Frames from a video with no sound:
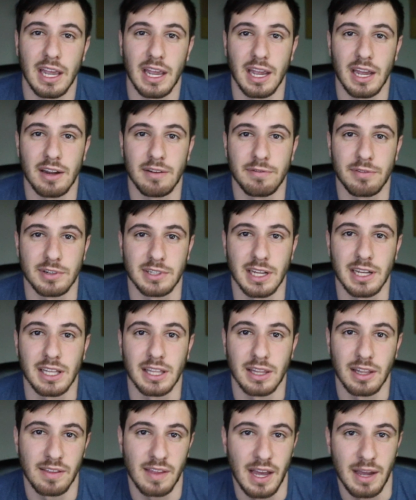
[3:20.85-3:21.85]
and for taking
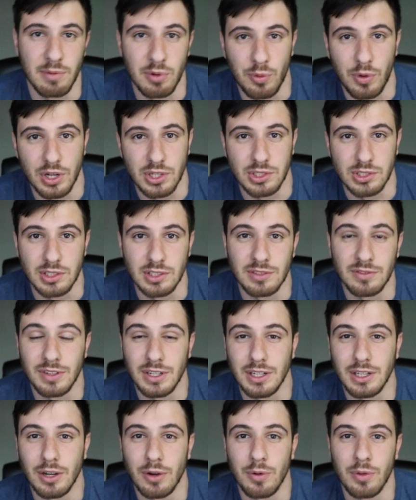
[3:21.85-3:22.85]
the time to watch these
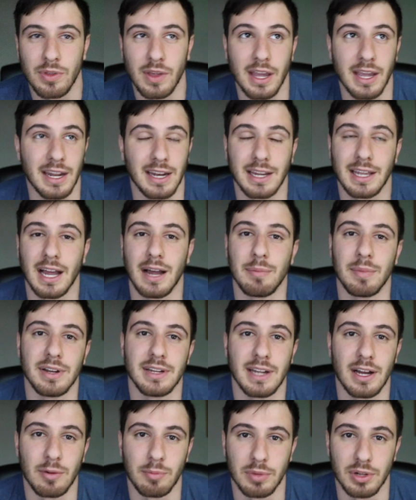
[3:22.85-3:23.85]
videos and comment
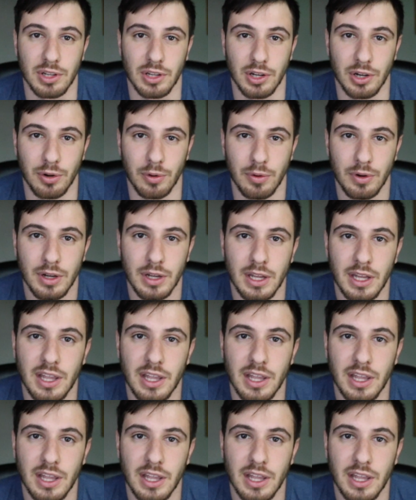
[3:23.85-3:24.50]
down below.